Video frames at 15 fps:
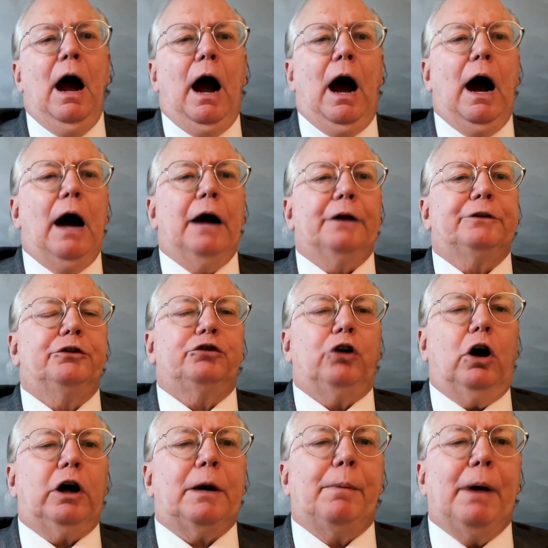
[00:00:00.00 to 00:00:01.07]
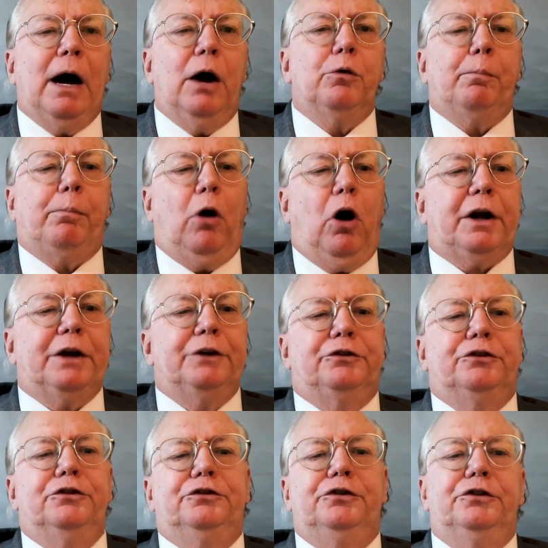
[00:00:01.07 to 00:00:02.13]
to talk about
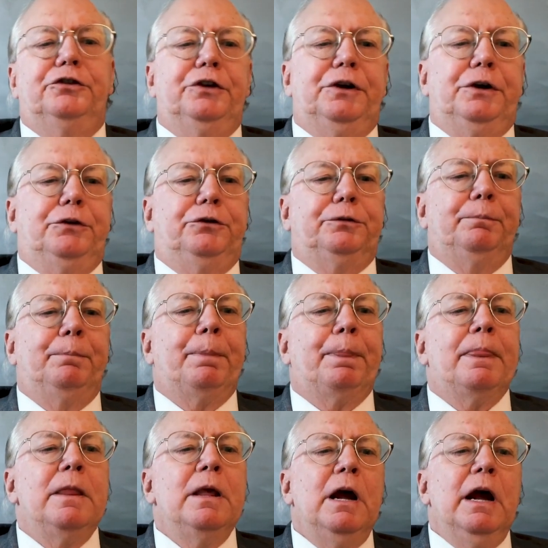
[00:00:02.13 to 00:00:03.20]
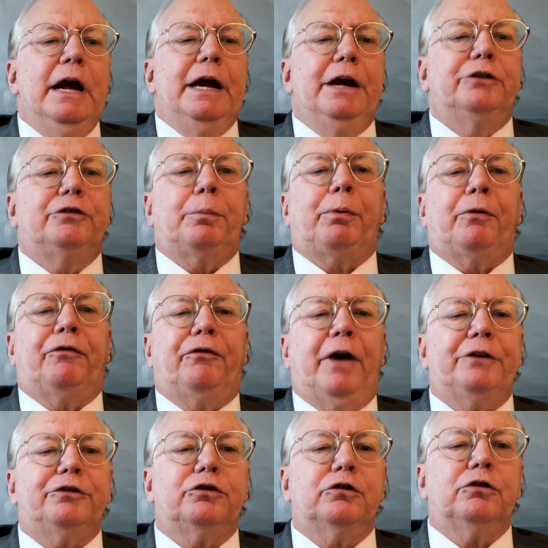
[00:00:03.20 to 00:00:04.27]
Parkinson's disease. He's a
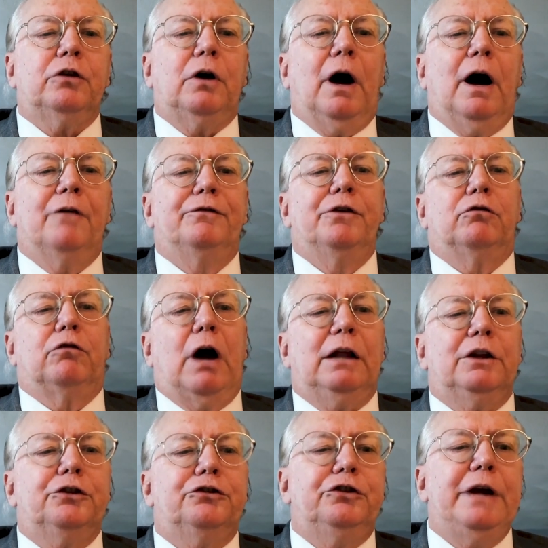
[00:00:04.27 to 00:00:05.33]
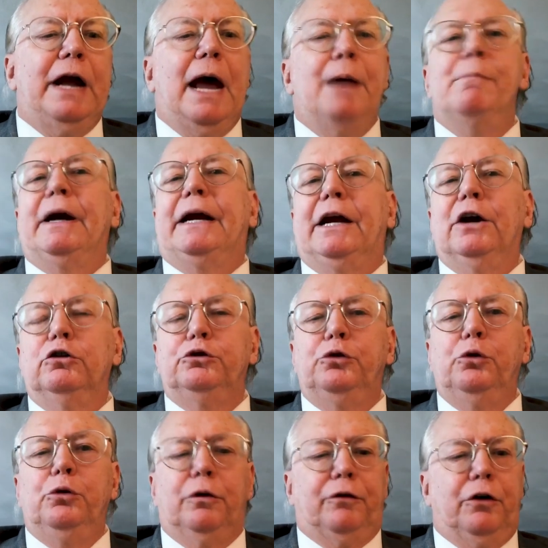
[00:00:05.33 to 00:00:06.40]
professor of neurology at McGill
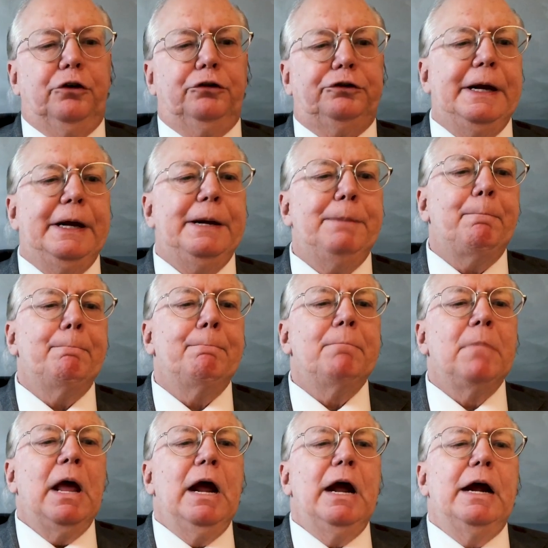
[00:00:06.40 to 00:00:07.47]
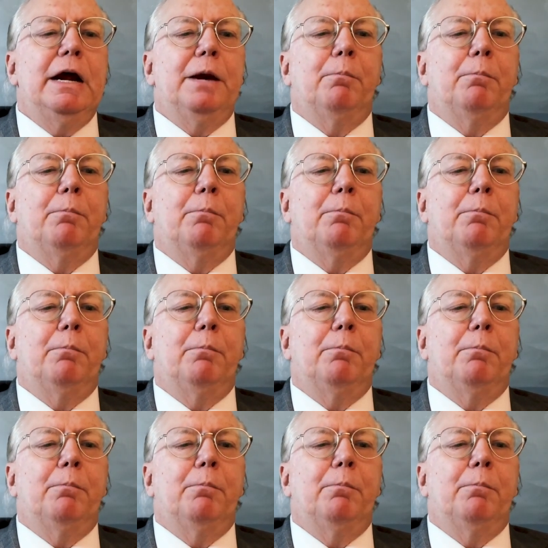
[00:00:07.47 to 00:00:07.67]
University in